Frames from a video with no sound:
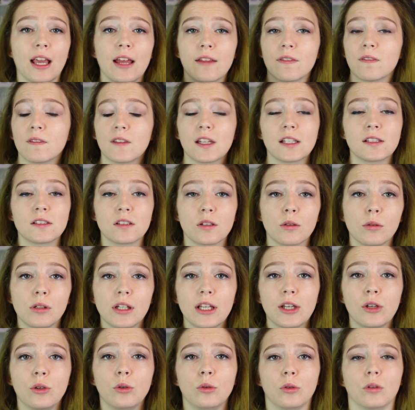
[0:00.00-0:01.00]
again, that's
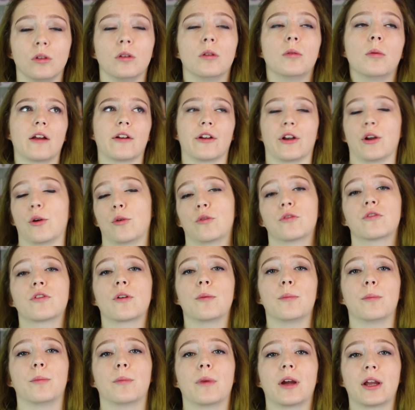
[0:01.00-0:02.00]
totally cool. I don't know,
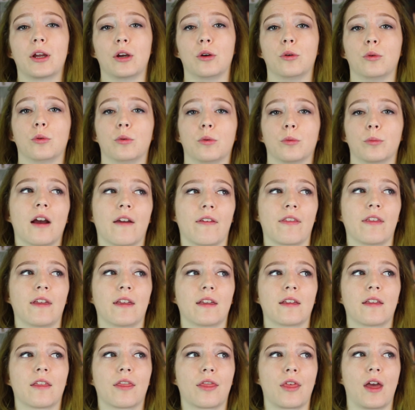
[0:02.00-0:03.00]
from my own, I
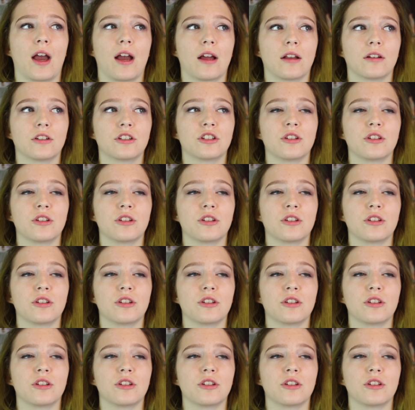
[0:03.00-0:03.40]
think that